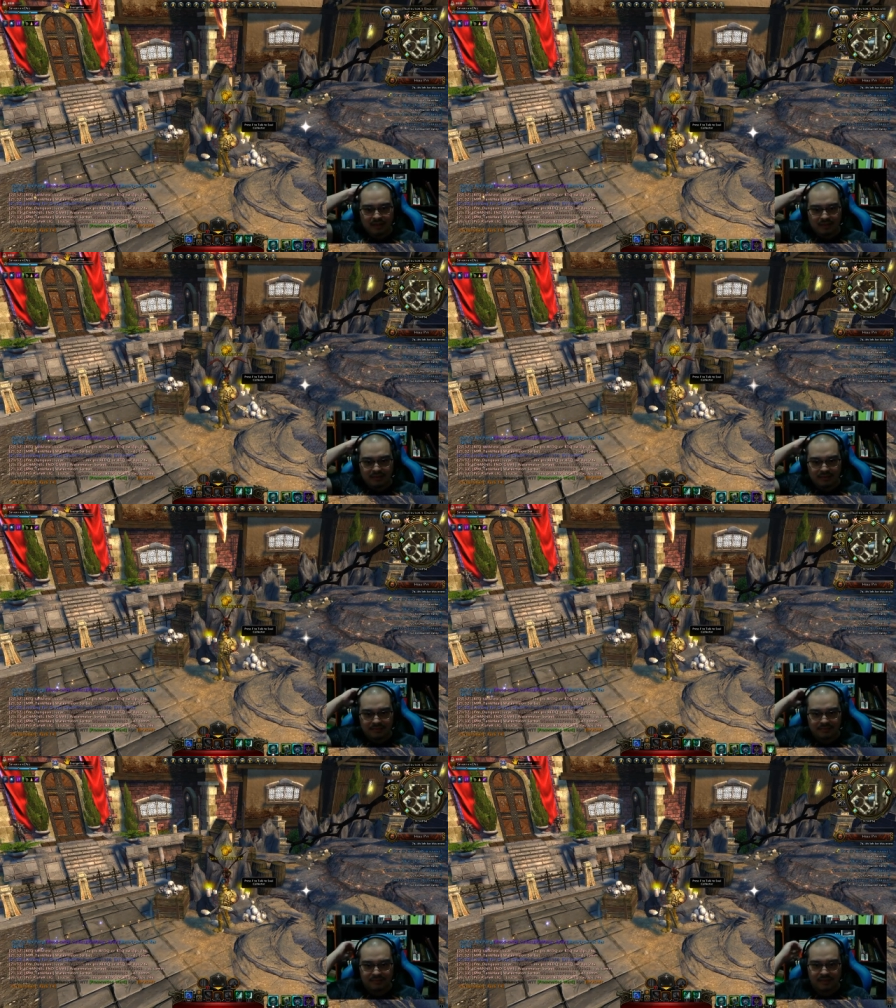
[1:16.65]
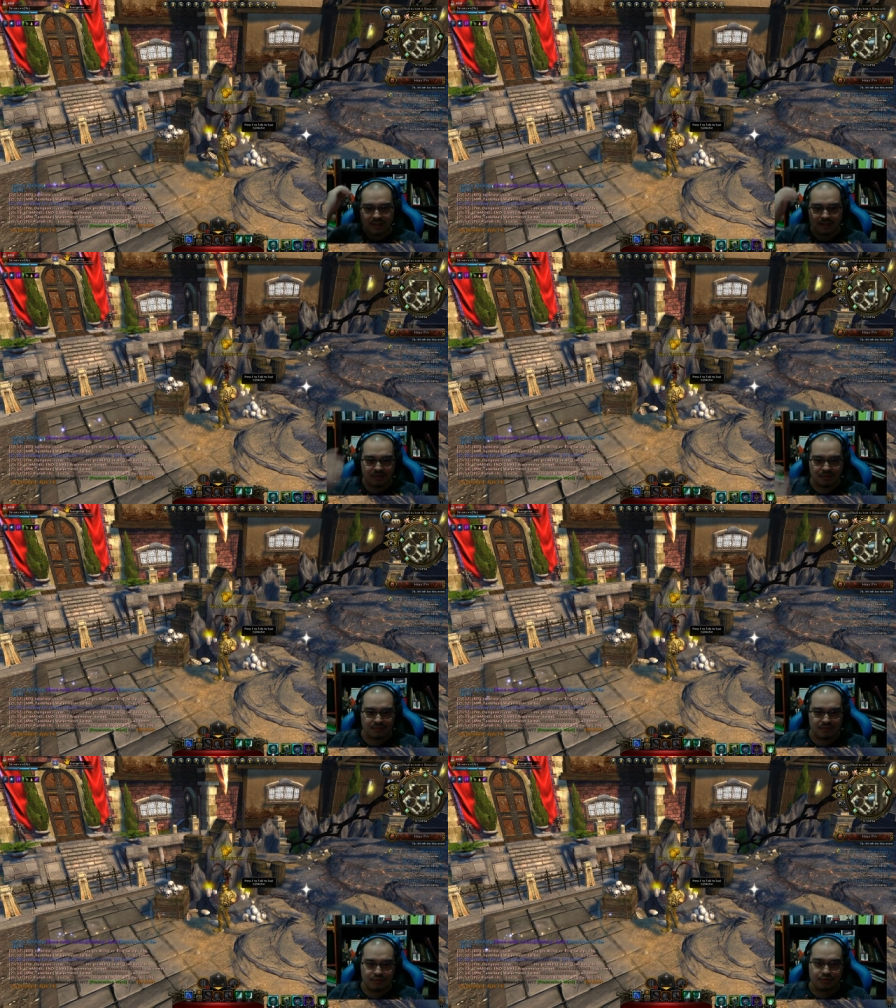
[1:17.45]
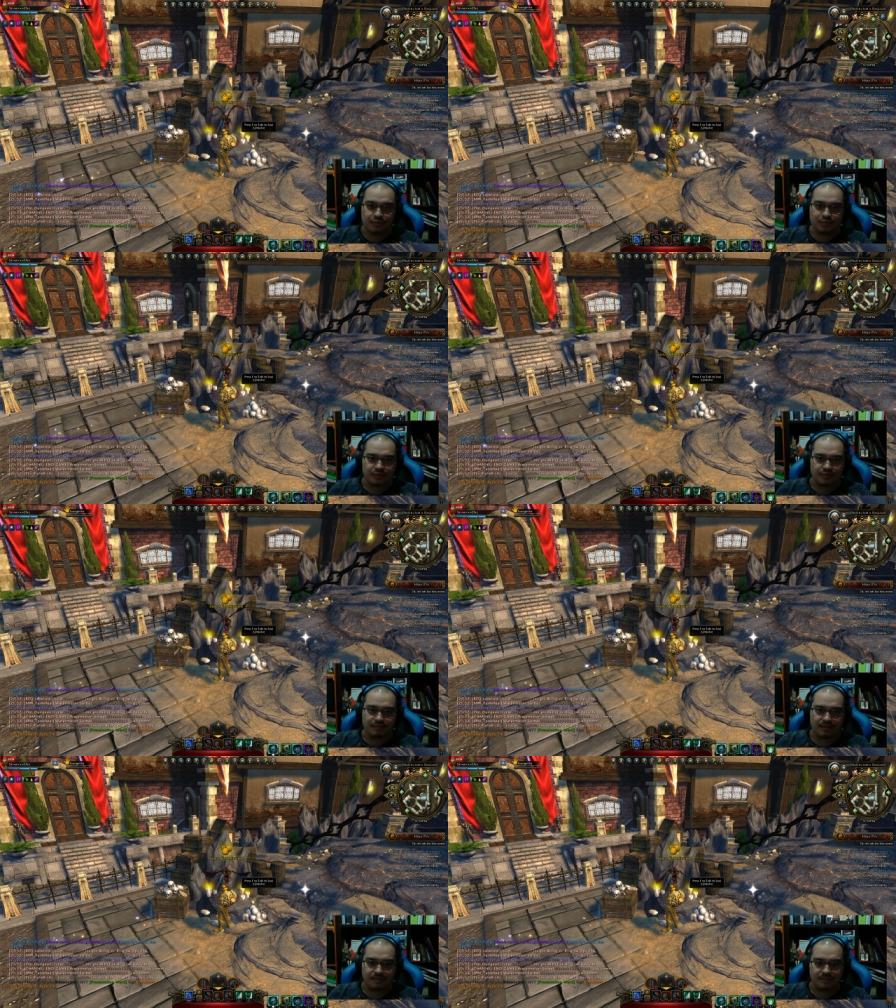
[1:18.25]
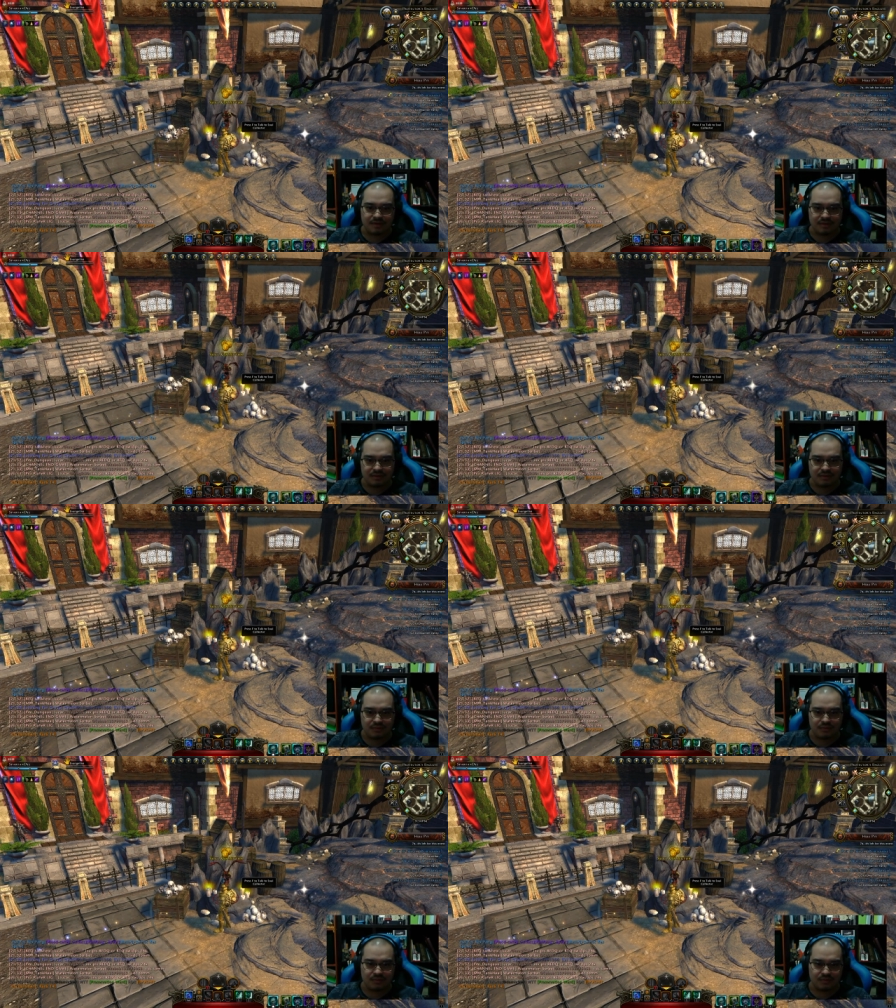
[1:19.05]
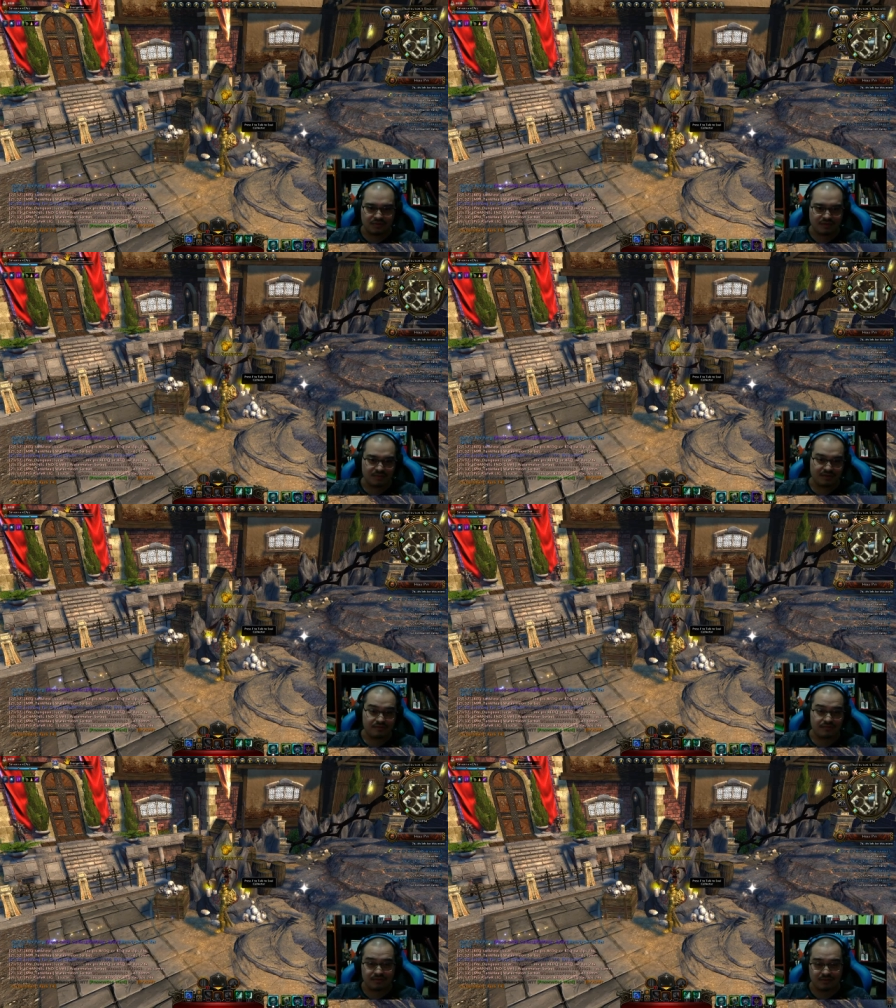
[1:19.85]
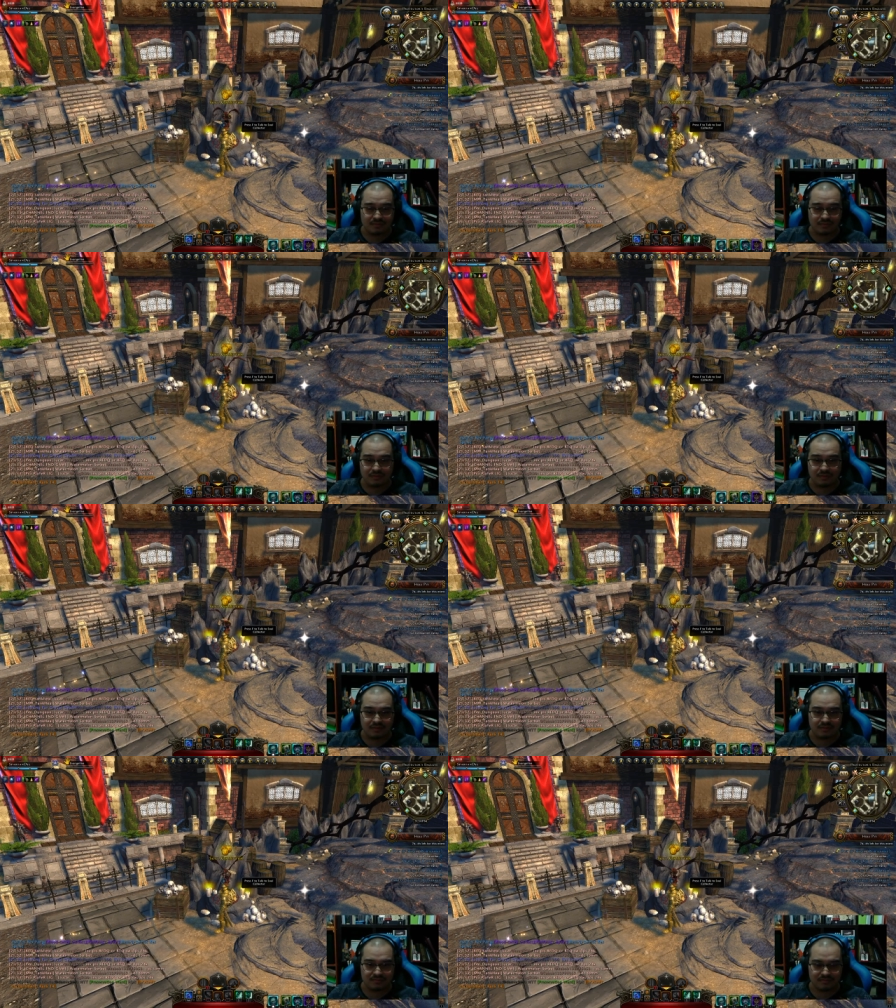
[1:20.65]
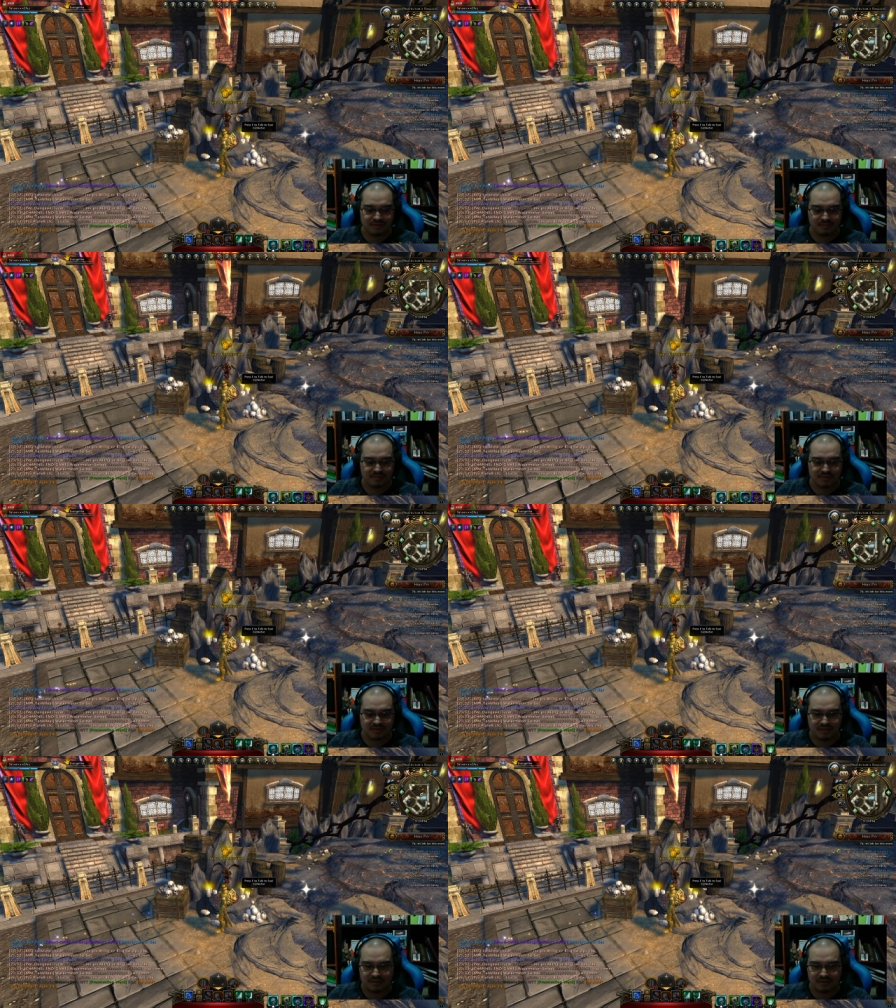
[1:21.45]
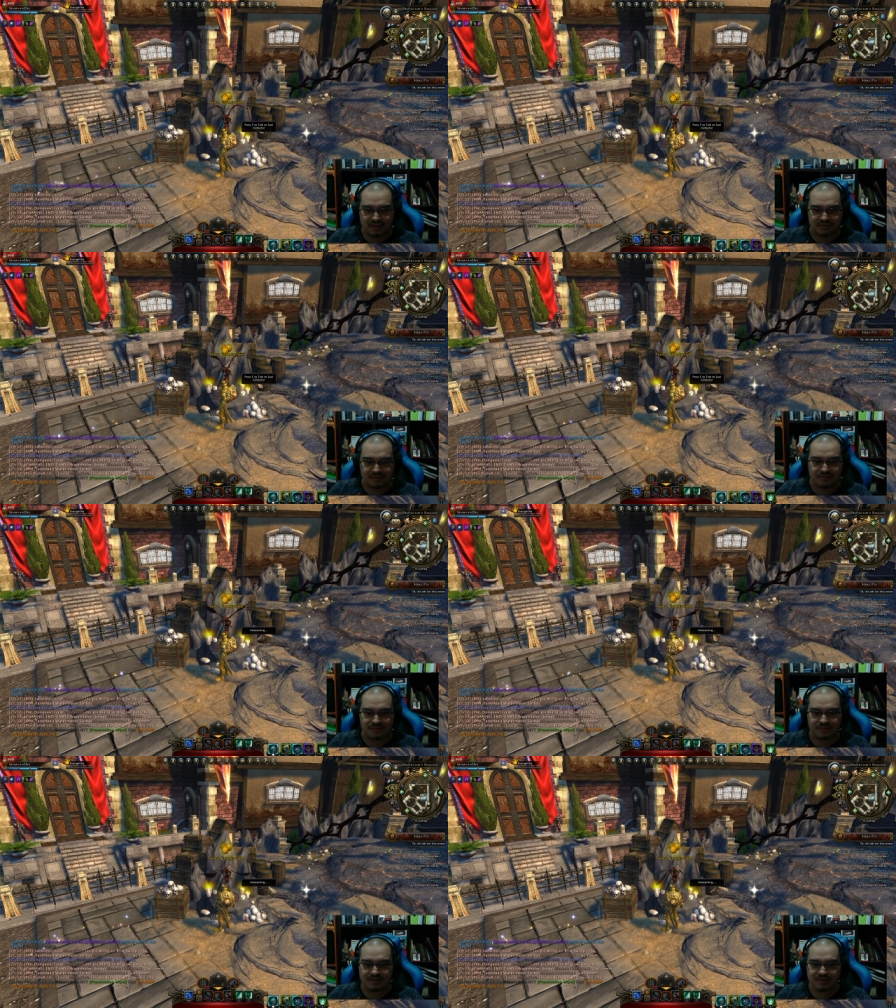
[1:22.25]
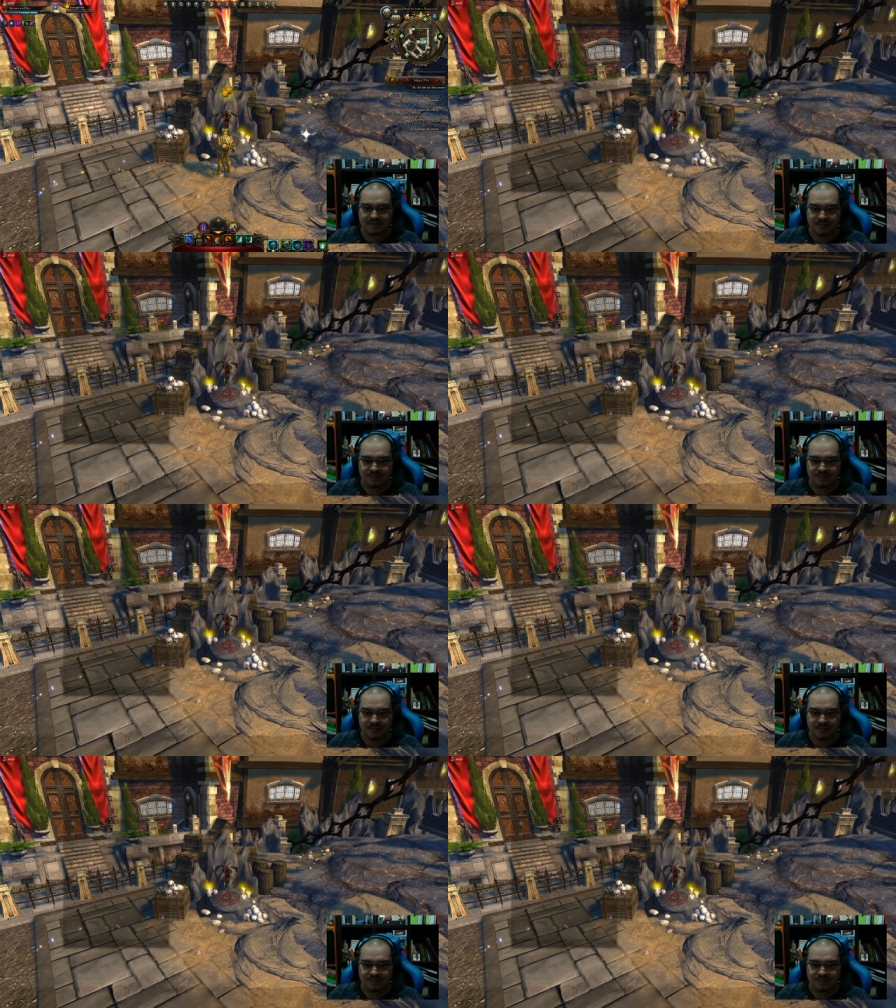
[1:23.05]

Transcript: um, how you could probably do something different or tips on how to do this